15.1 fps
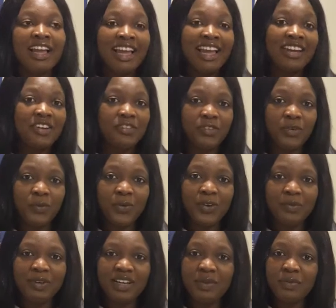Hello
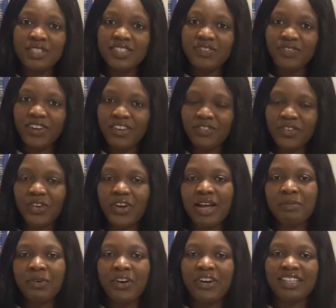everyone, my name is Favour.
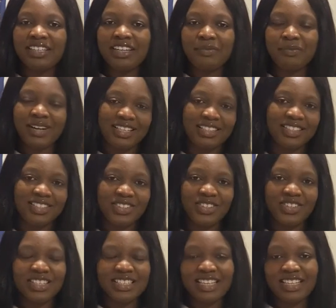I'm currently a master's
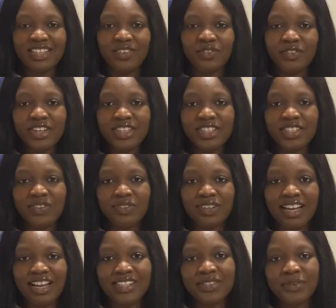student at the University of
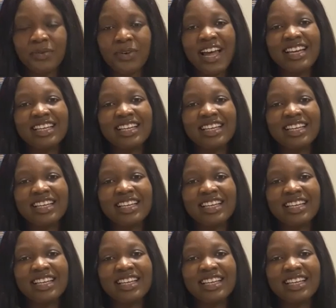Glasgow